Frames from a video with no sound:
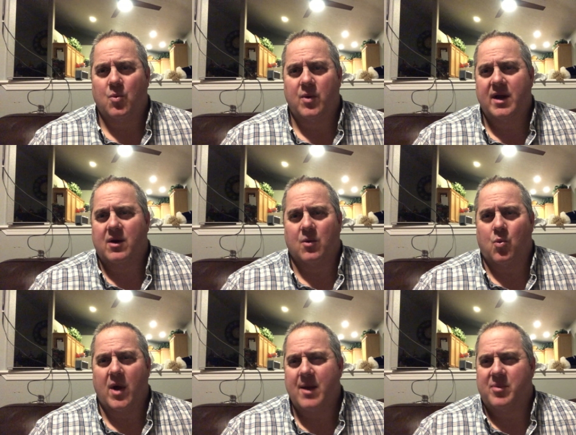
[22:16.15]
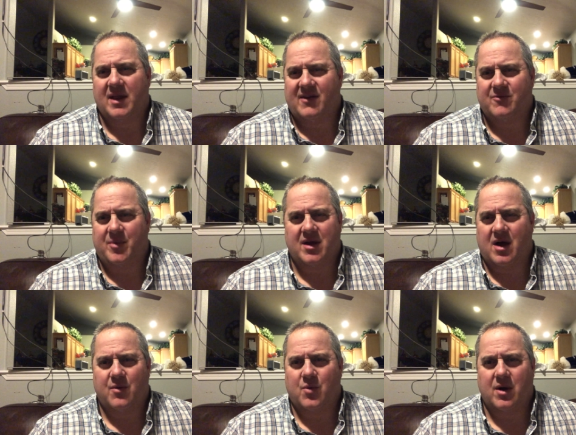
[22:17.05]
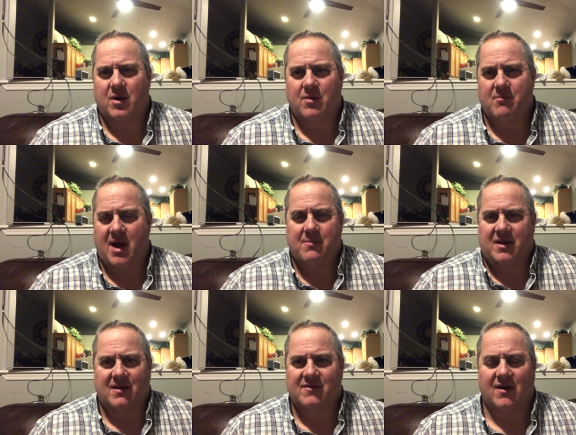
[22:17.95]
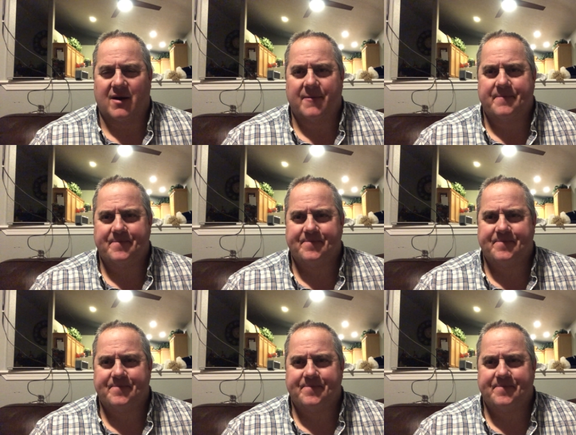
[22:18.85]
we are way blessed beyond what my means are.